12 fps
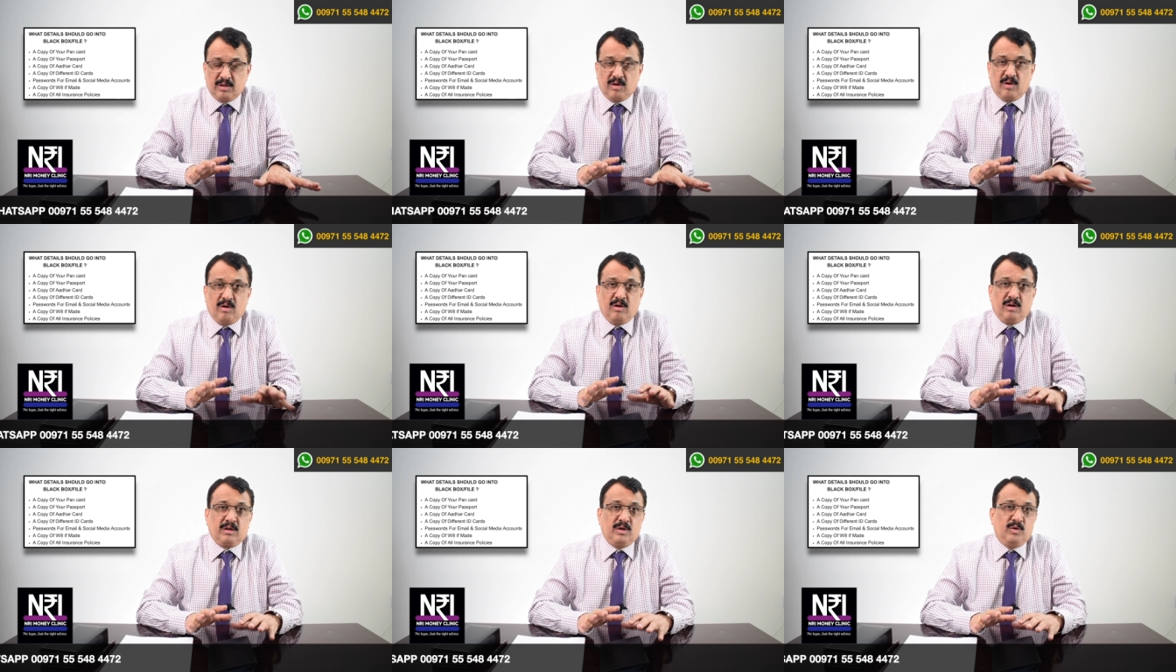
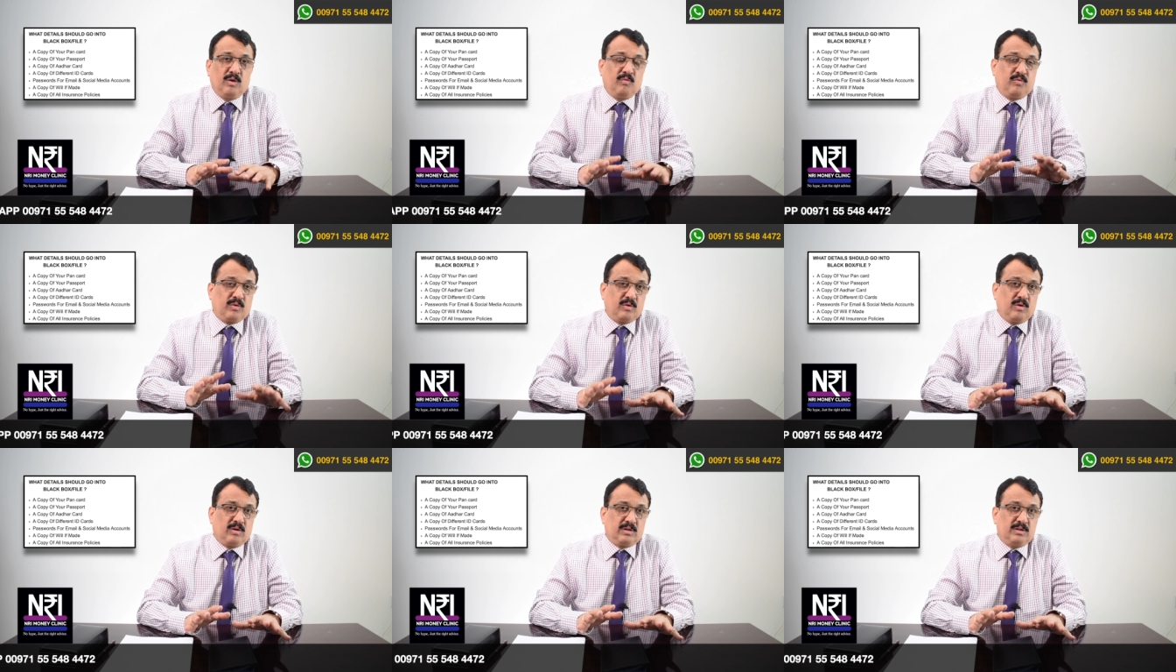or you have
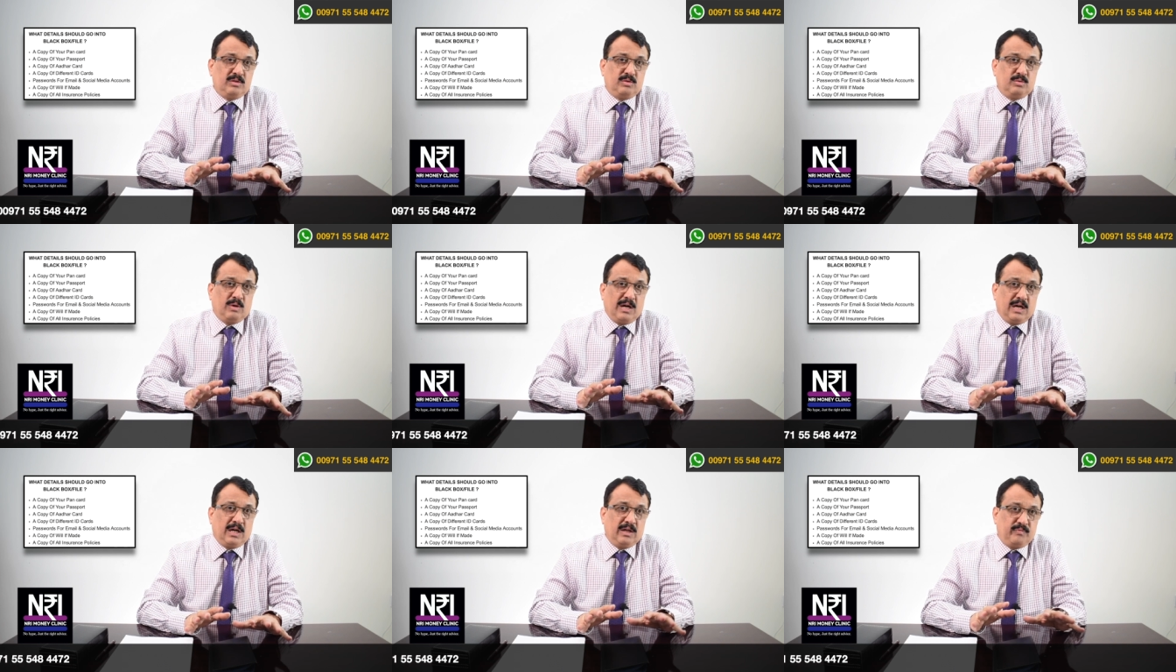forgotten to
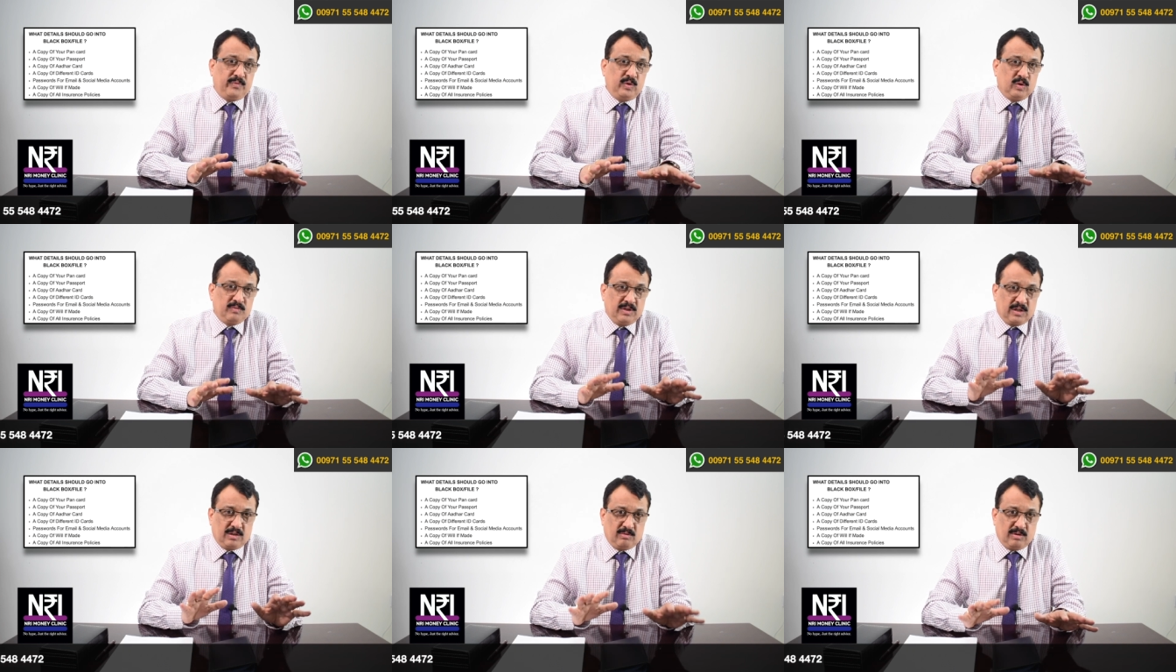add a few of the
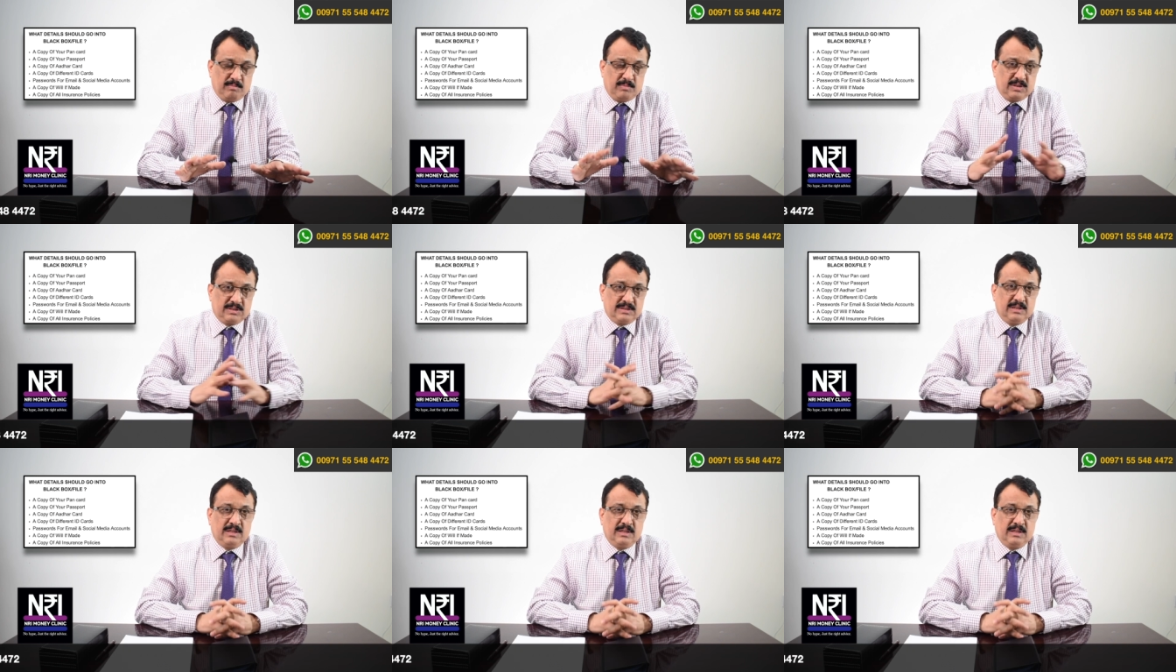account numbers,